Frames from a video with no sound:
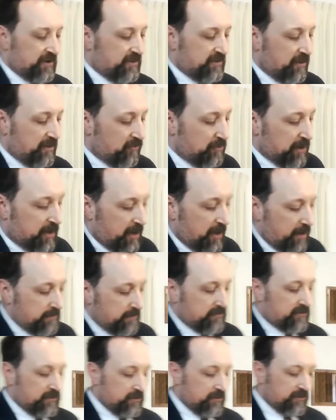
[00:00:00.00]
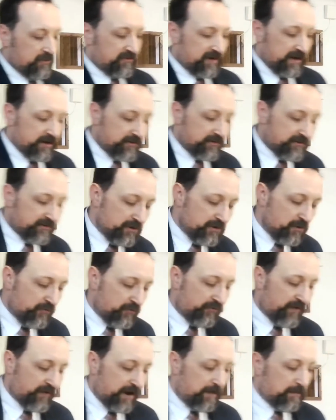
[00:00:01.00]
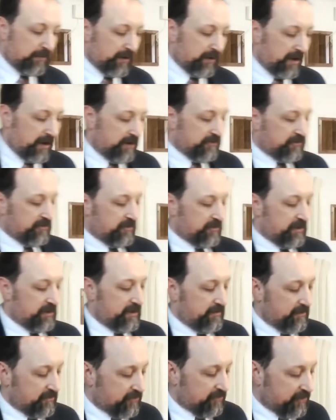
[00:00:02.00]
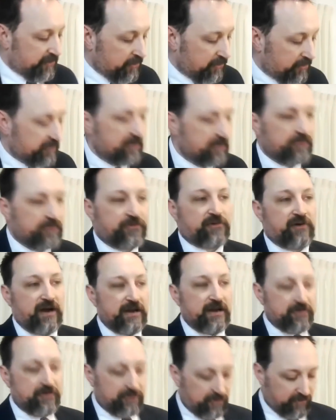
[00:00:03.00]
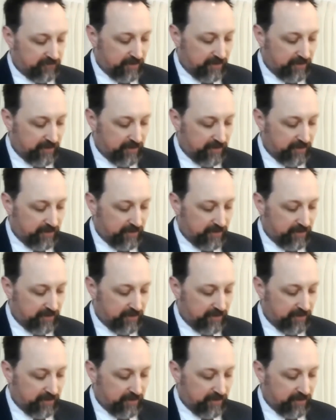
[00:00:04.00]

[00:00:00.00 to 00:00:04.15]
that you've become soothsayers and you found pleasure in the children of strangers.